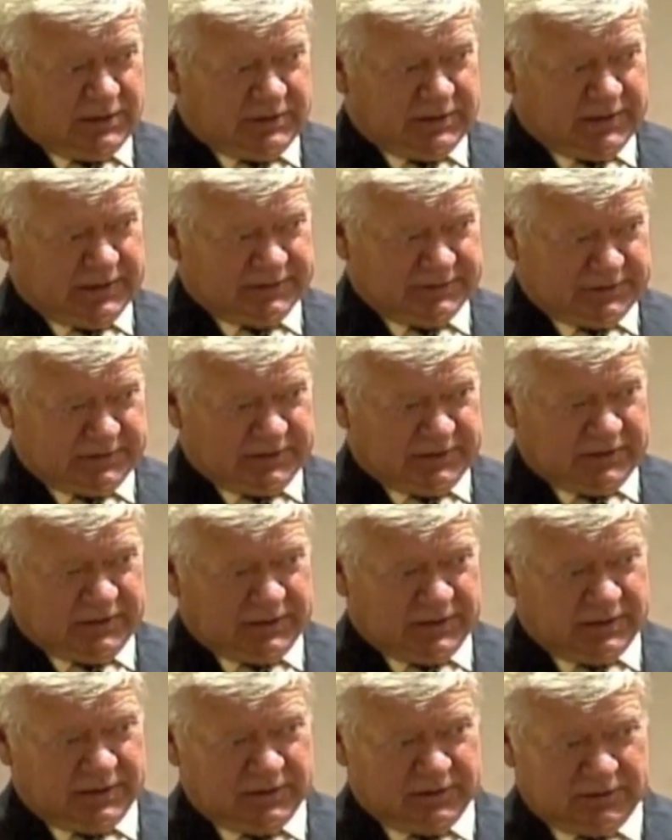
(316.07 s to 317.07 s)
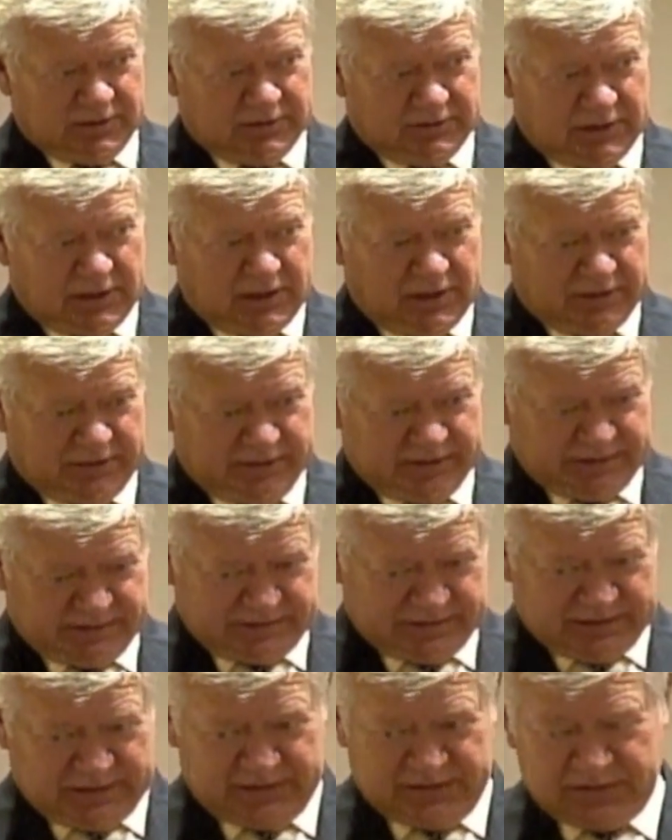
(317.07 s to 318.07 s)
dusty,
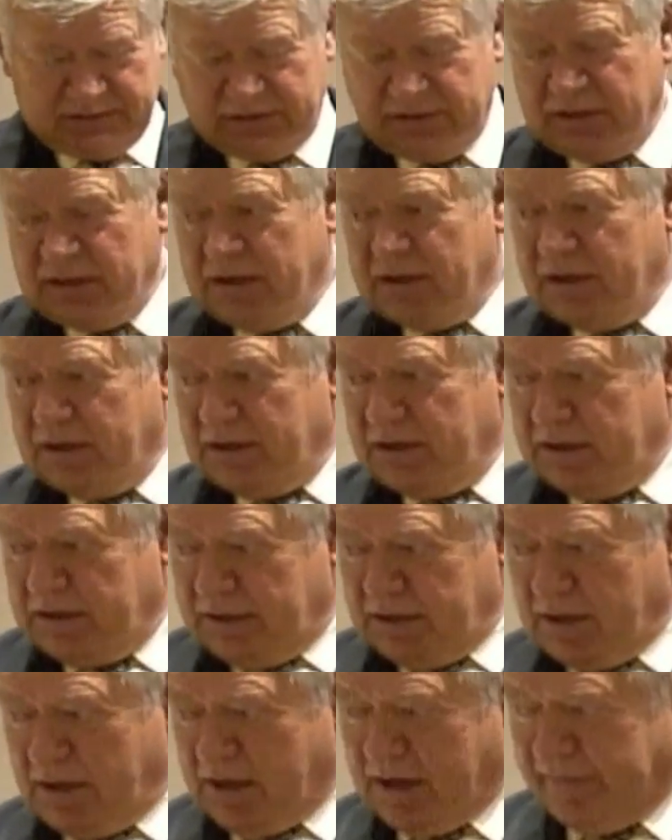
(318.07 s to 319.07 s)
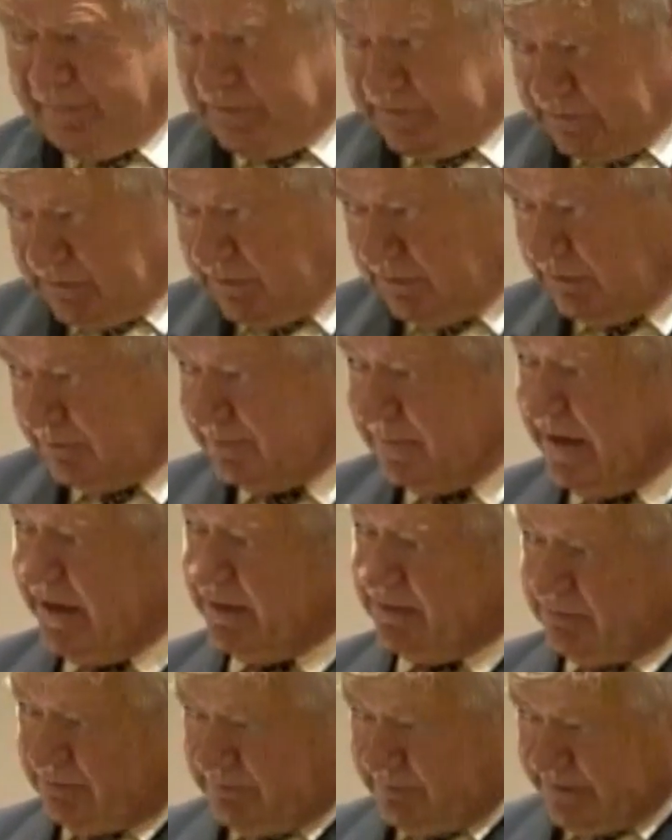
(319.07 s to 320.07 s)
long-deceased Harvest Gold
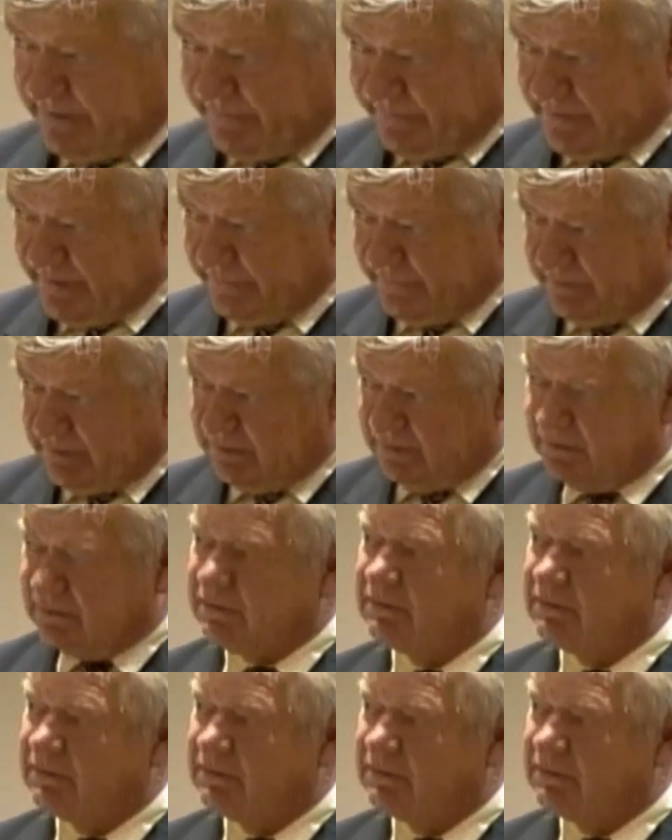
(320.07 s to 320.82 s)
microwave oven.